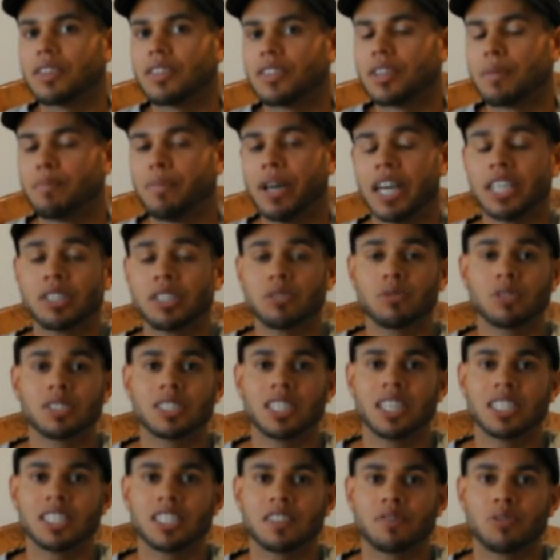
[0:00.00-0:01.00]
the best
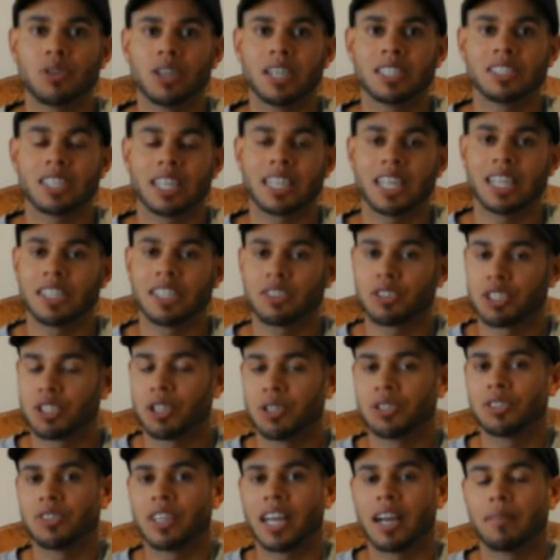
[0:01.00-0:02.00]
recessive reds, like I
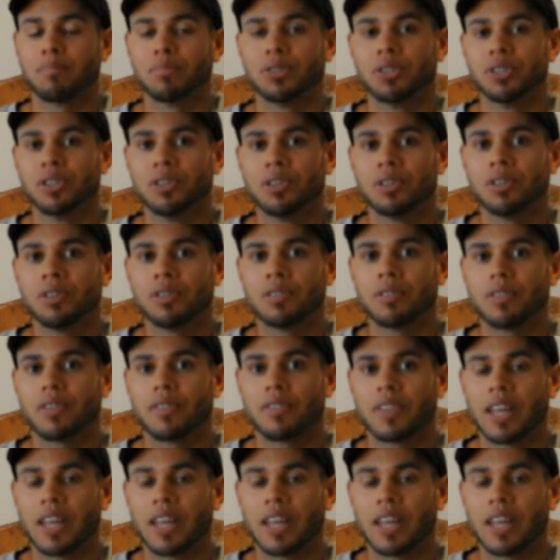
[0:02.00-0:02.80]
showed you that blue